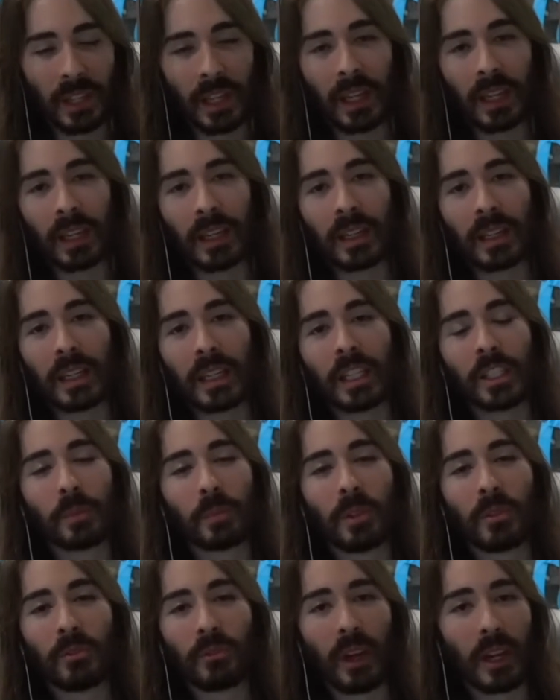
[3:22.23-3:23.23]
and it's
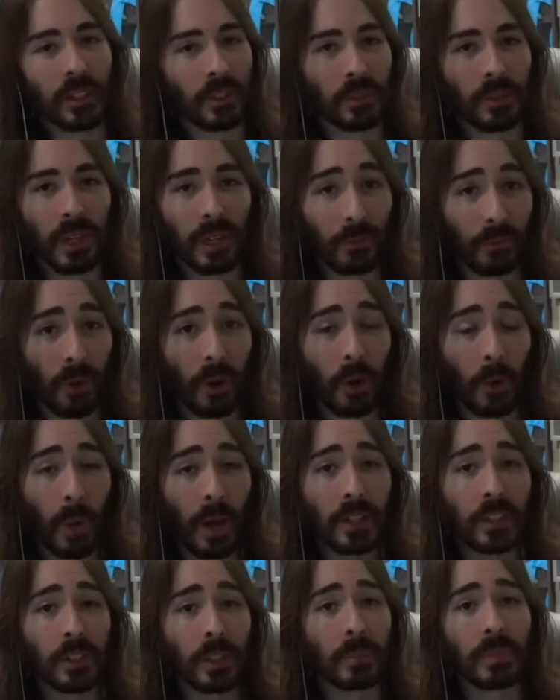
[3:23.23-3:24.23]
been festering for
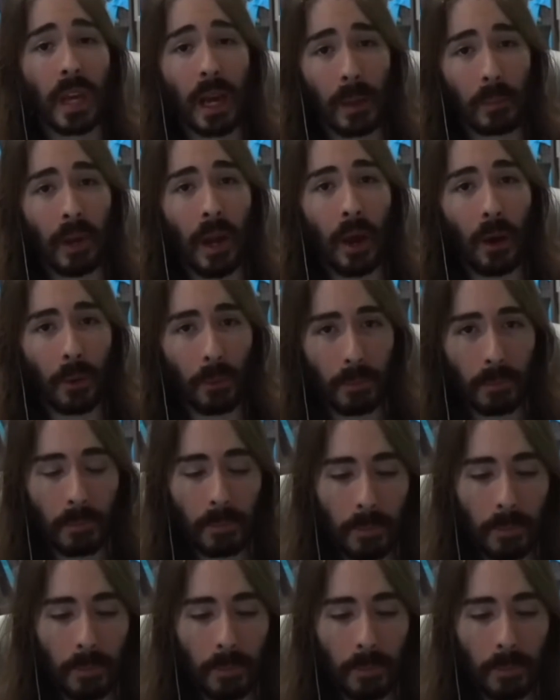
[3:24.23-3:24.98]
quite some time now.